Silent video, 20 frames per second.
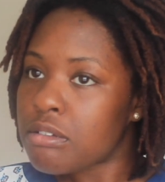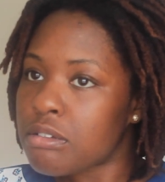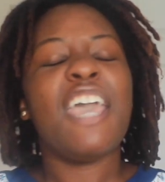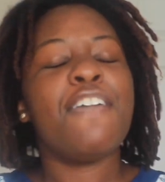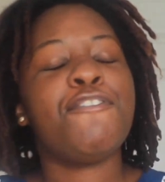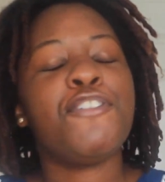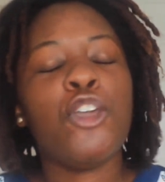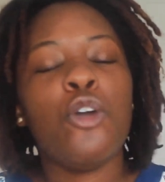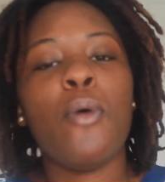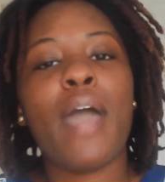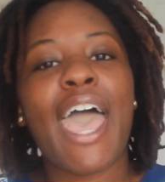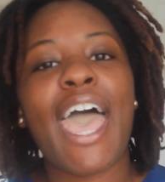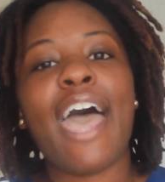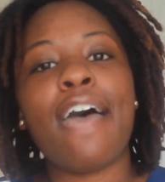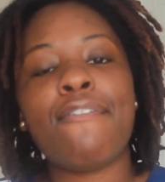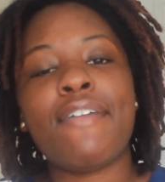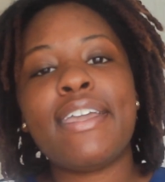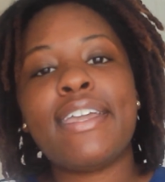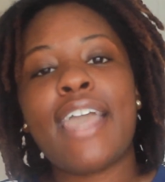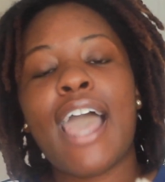If you
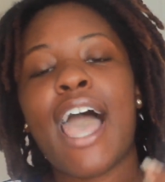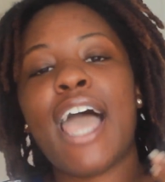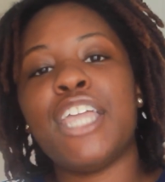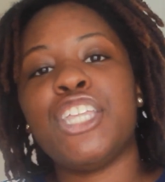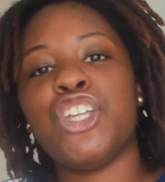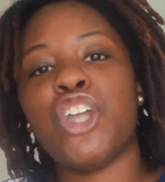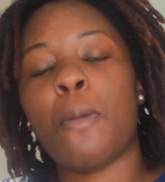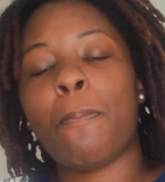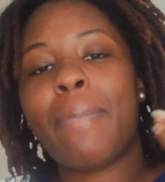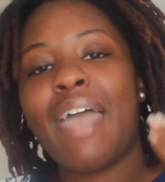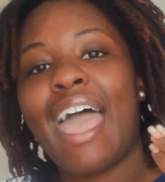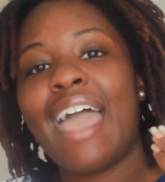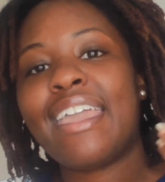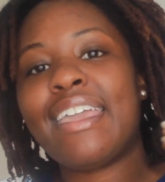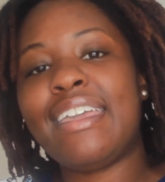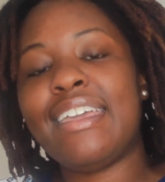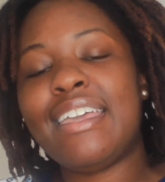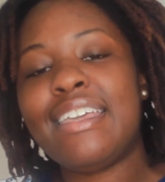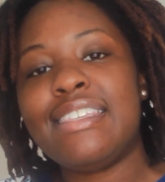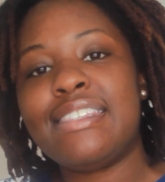haven't gotten your
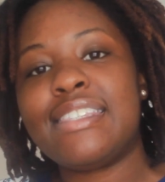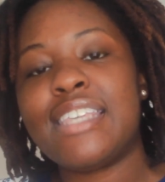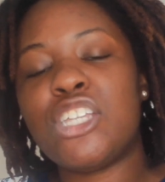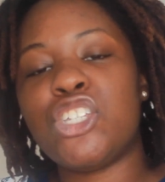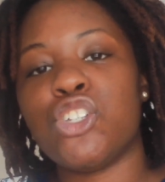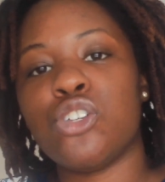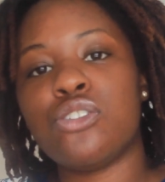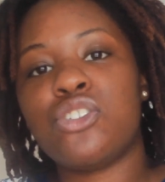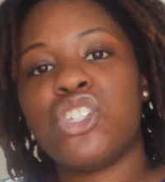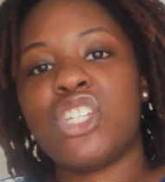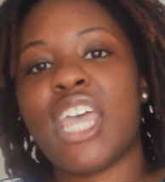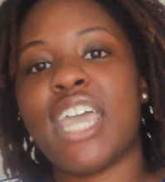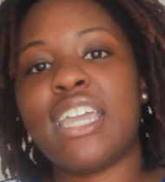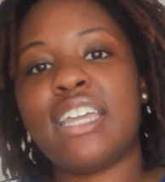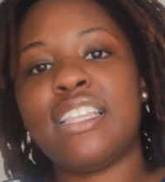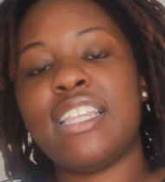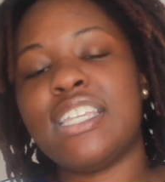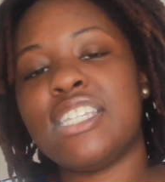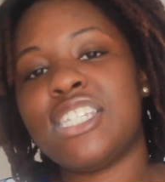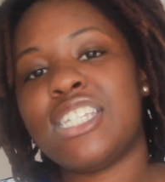packing essentials
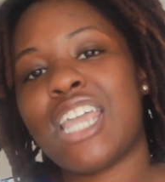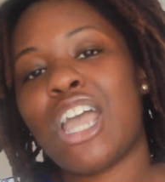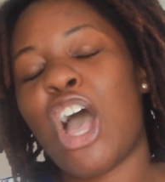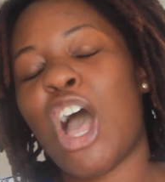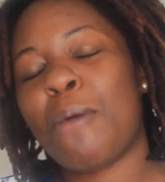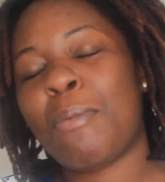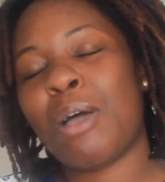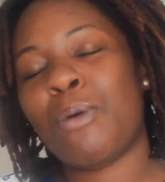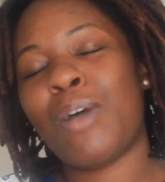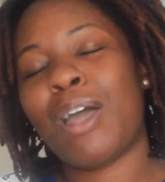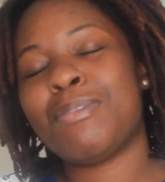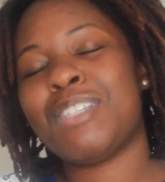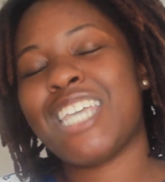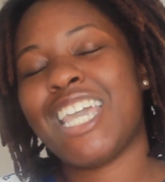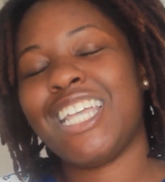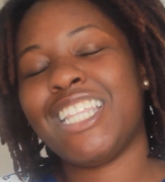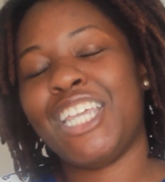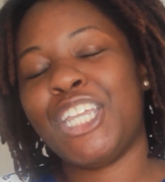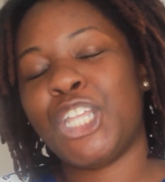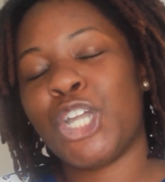checklist yet on my
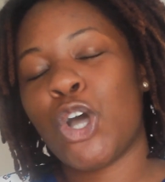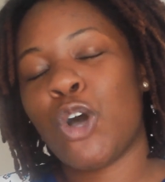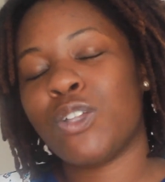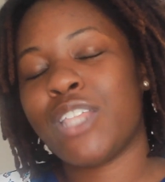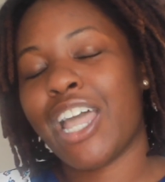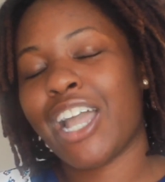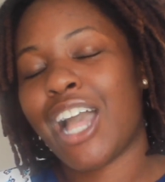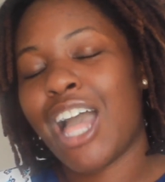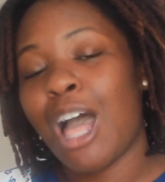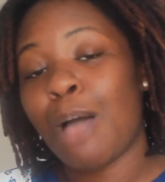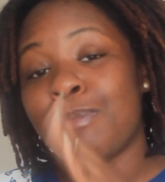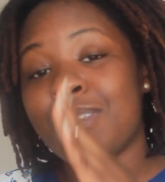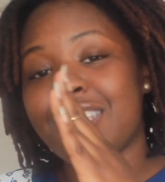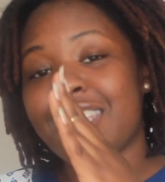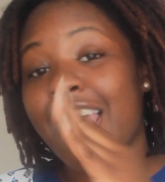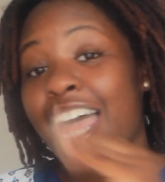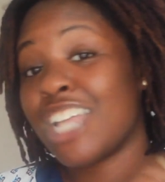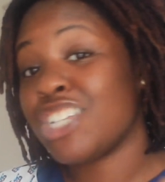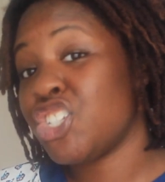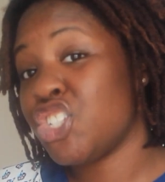website,
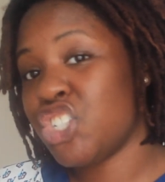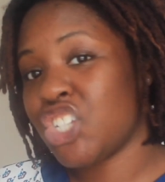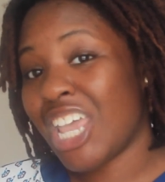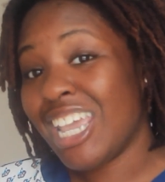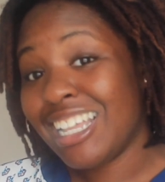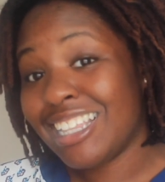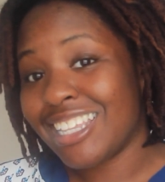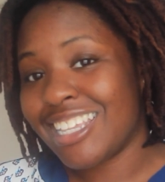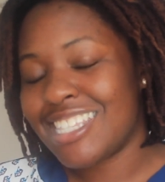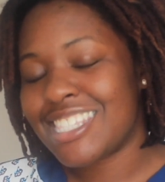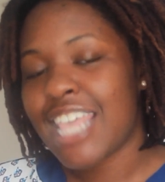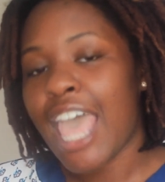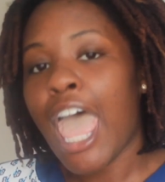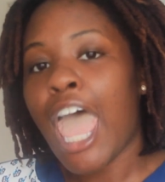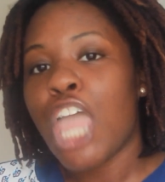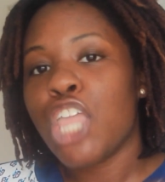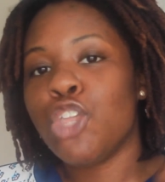aleighanicole.com/checklist,